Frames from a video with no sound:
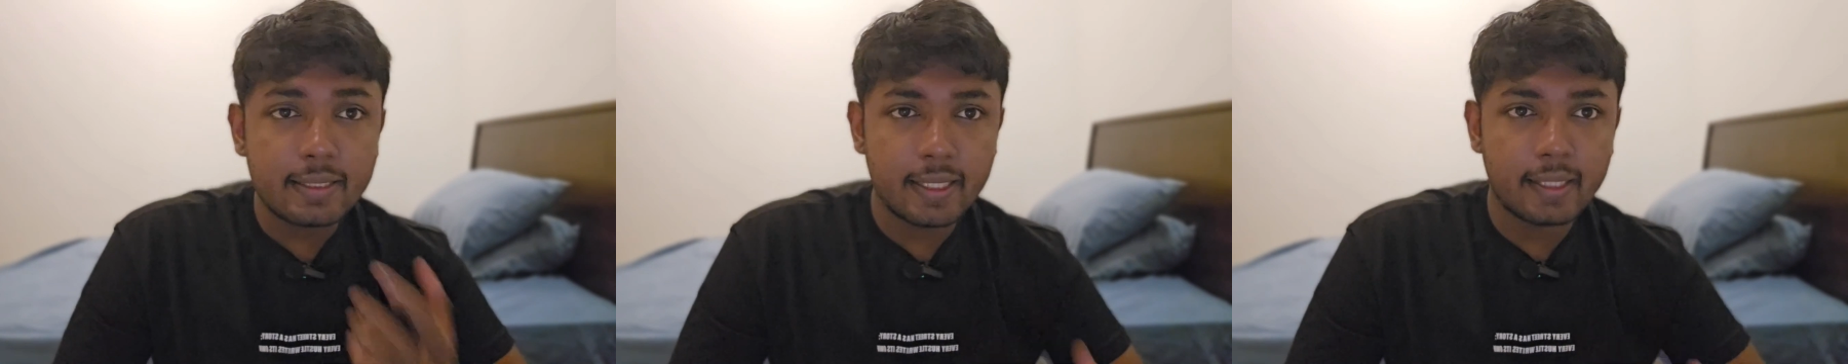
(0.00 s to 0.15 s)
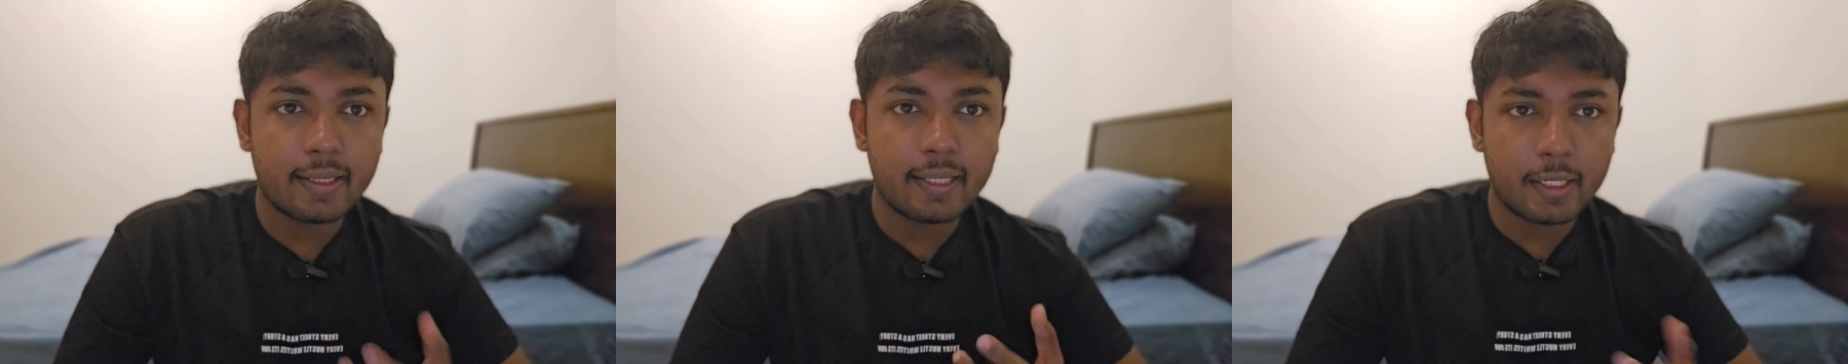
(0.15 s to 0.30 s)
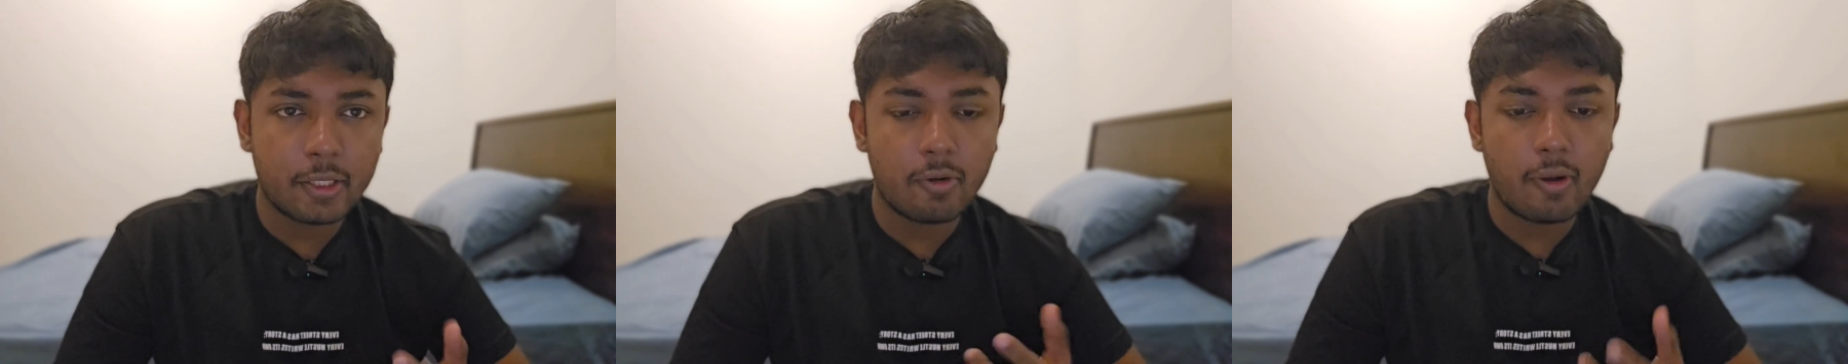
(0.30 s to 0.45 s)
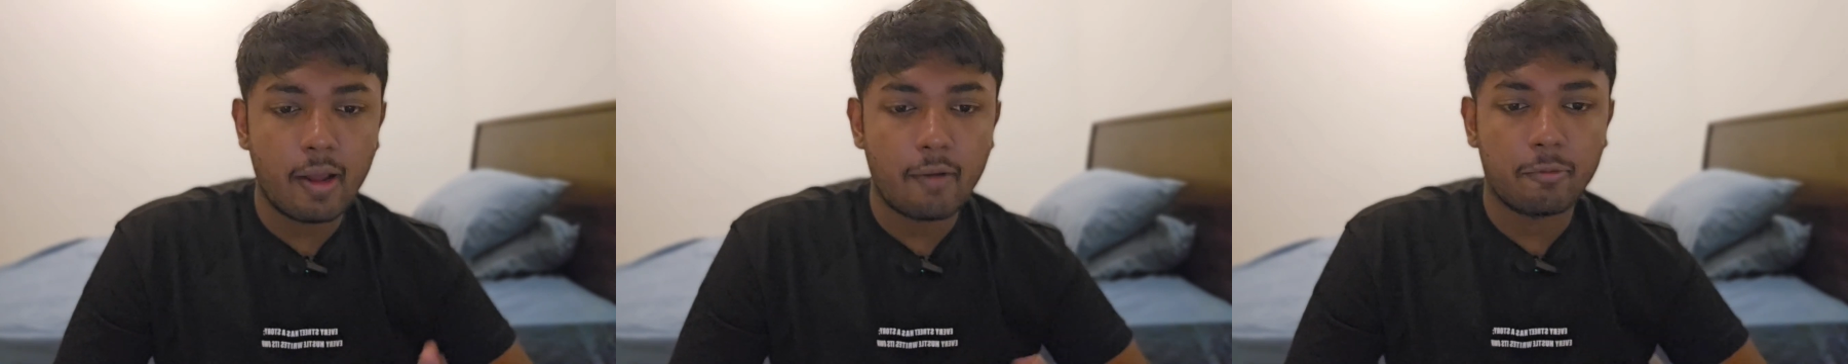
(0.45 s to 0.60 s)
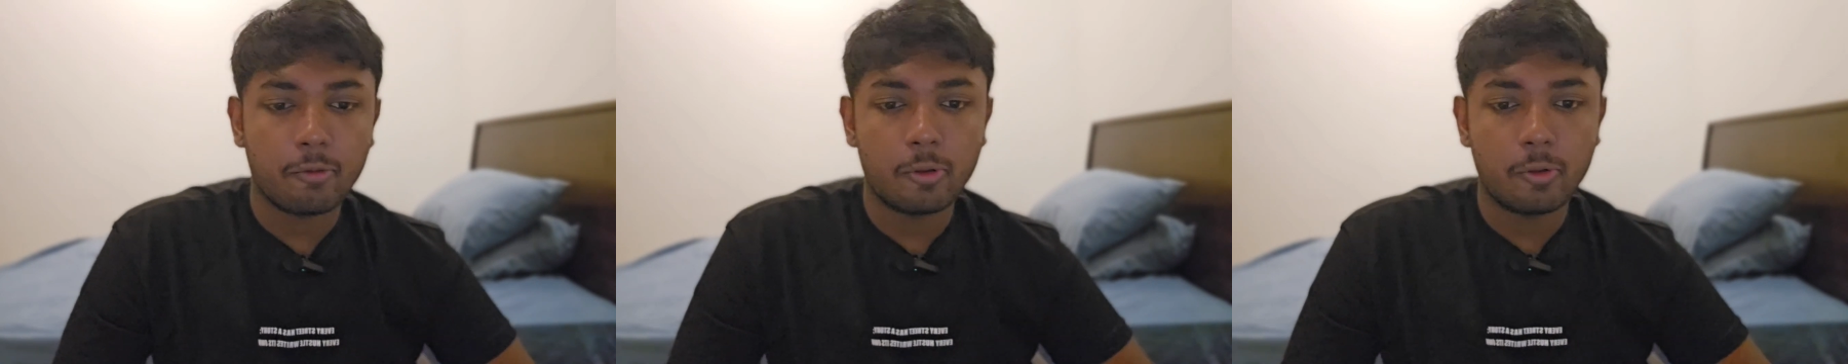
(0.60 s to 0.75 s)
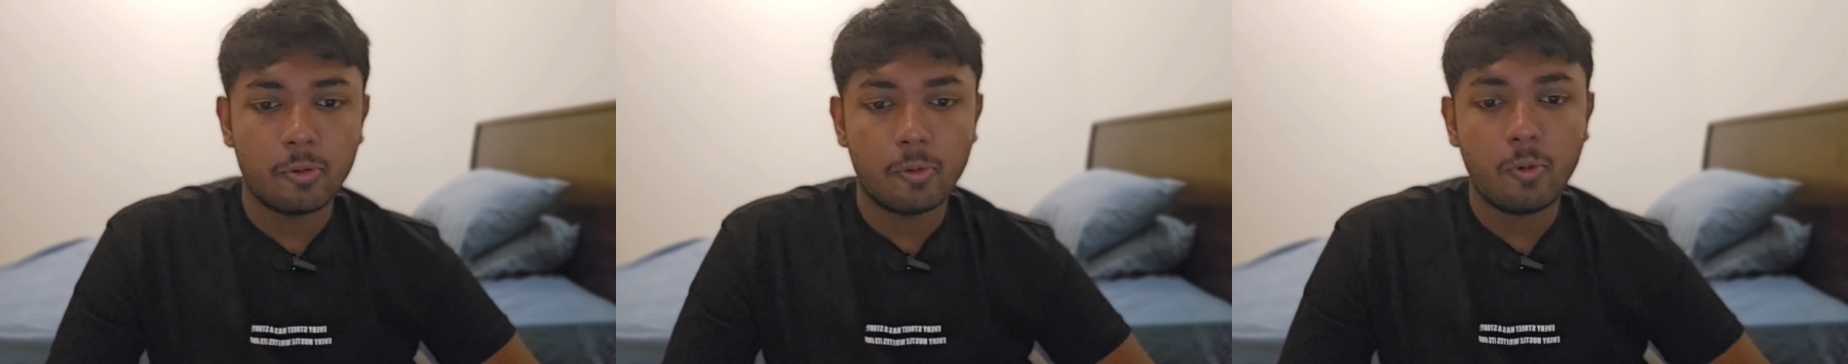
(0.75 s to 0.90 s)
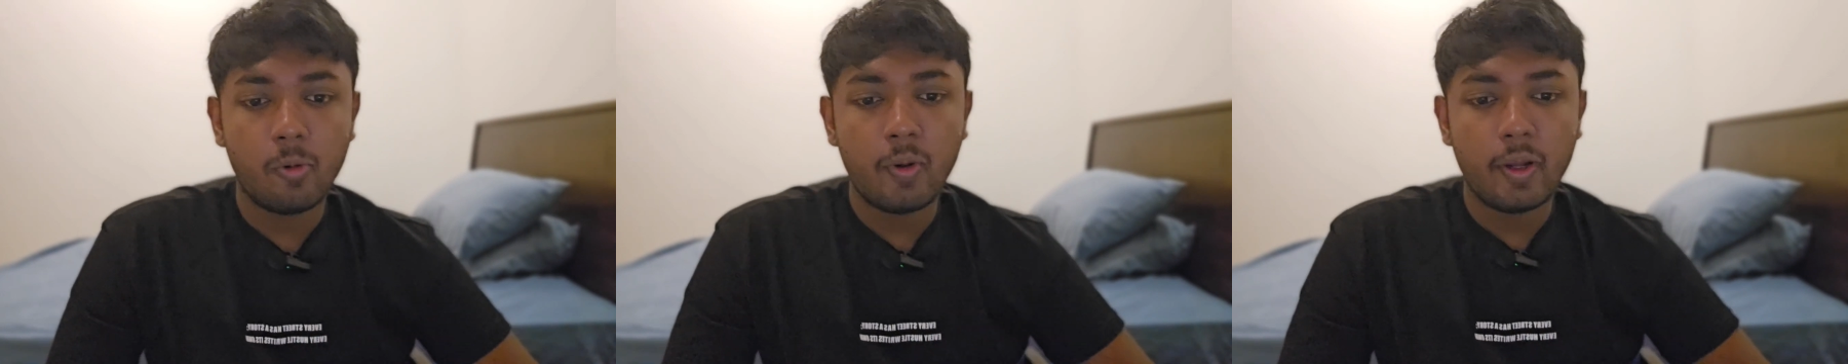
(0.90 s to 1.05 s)
thing that you have to
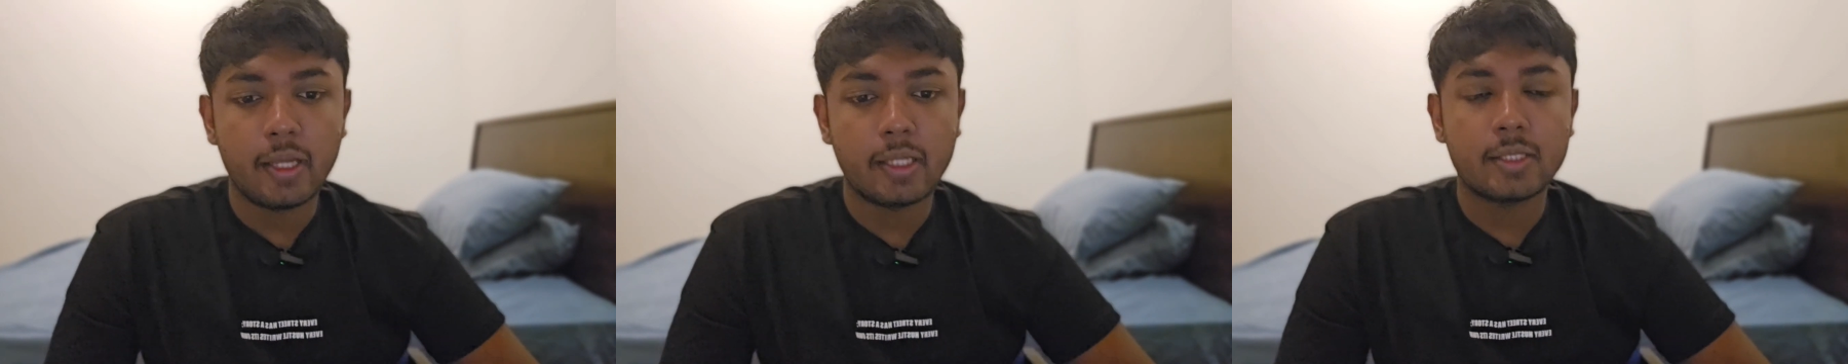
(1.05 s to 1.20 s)
do